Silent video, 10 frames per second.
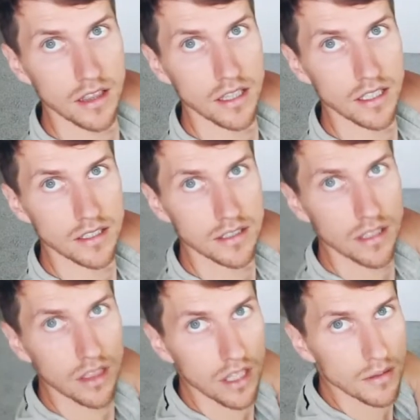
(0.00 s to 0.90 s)
these
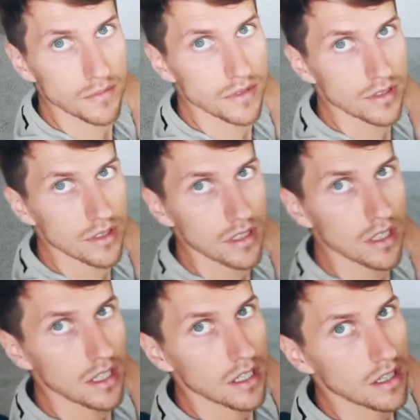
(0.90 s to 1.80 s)
thumbs,
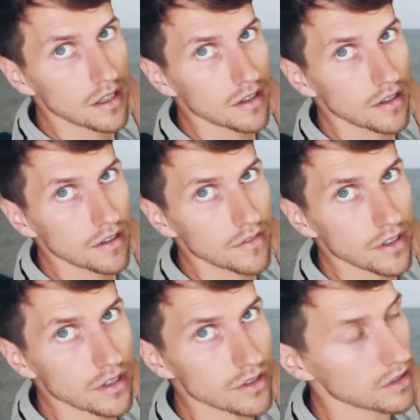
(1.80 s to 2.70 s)

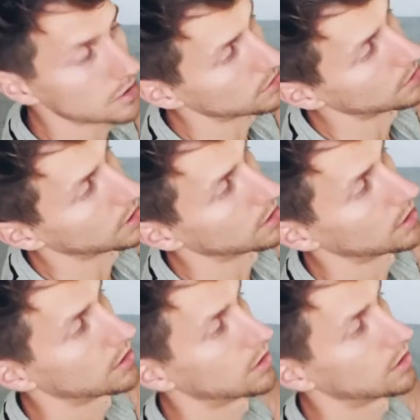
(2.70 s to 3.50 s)
fingers closer together.